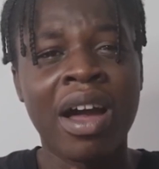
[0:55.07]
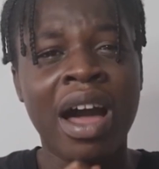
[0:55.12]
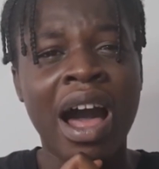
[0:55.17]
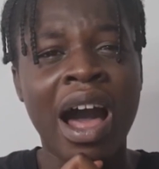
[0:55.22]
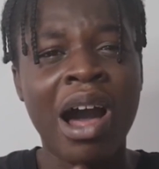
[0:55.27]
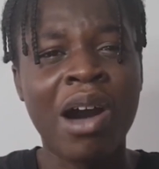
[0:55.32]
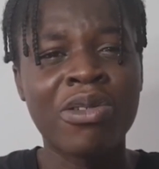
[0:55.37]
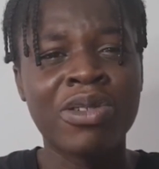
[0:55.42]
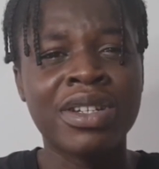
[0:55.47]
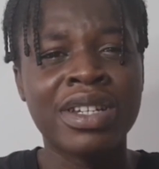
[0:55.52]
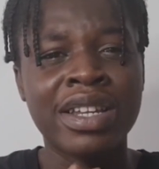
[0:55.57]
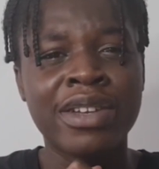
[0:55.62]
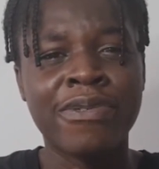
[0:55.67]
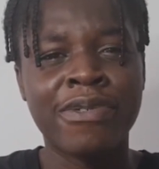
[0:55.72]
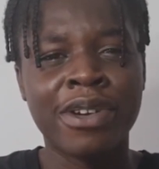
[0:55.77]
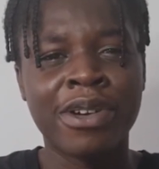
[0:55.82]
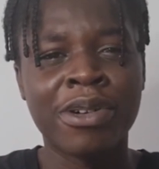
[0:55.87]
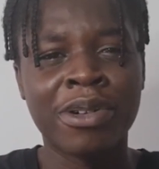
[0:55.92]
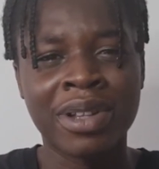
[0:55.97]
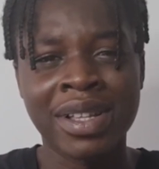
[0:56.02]
how
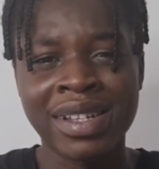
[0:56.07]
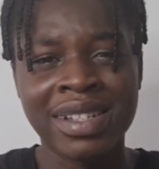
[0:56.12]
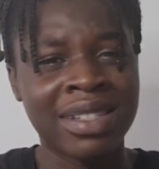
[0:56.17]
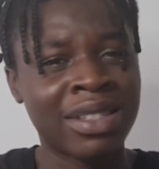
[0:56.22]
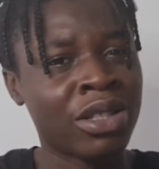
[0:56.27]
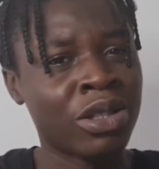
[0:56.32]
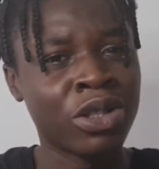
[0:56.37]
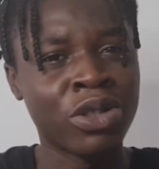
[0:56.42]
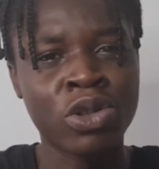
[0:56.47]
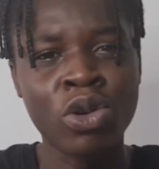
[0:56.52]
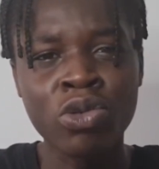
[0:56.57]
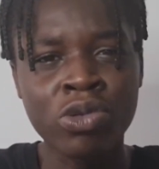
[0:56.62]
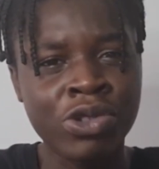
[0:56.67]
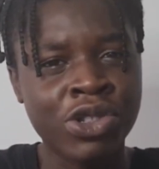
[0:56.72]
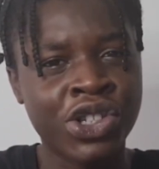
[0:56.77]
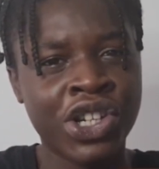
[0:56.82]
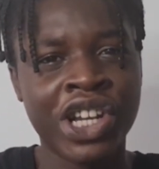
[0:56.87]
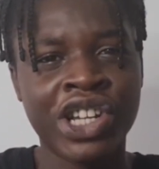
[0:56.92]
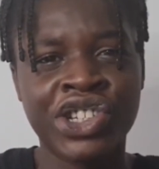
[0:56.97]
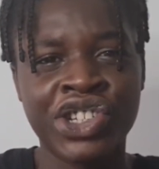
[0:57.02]
difficult it is. Don't
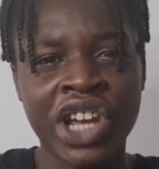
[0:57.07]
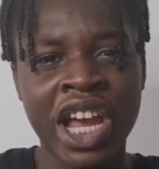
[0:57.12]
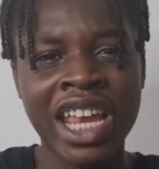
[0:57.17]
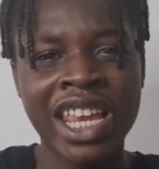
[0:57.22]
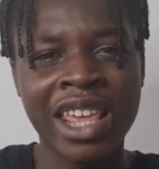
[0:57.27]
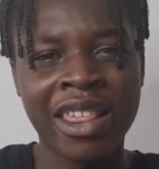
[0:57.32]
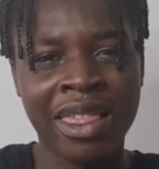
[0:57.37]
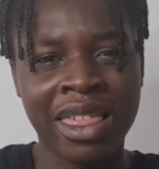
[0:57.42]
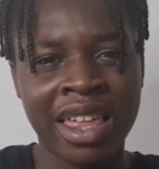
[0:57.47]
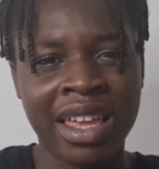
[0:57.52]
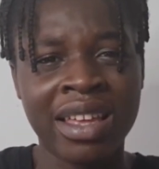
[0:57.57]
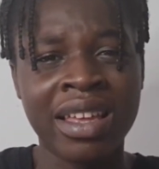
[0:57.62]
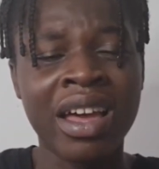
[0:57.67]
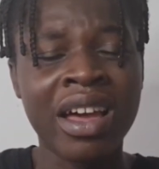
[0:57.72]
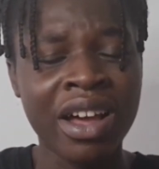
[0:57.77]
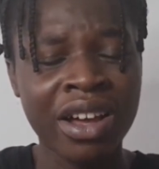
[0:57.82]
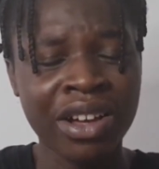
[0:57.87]
change anything,